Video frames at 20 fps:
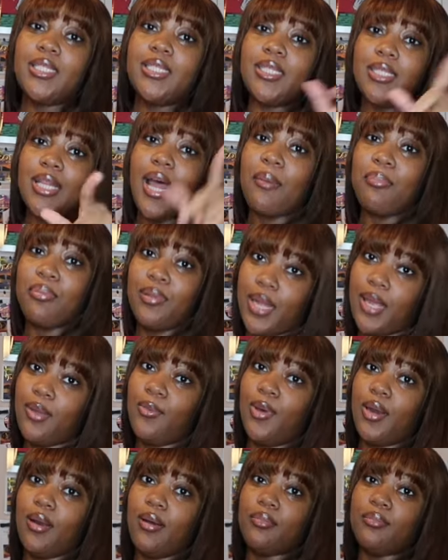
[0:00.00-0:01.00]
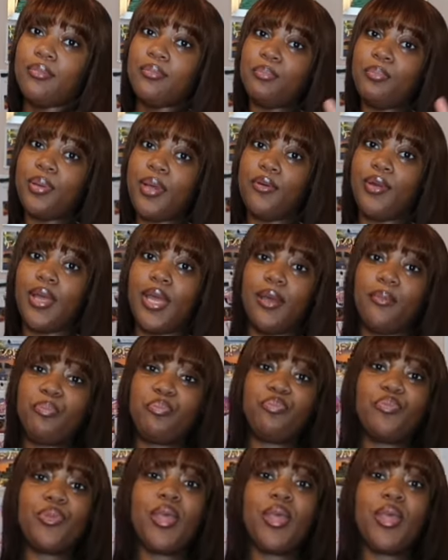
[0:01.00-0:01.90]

Stop playing with them, period.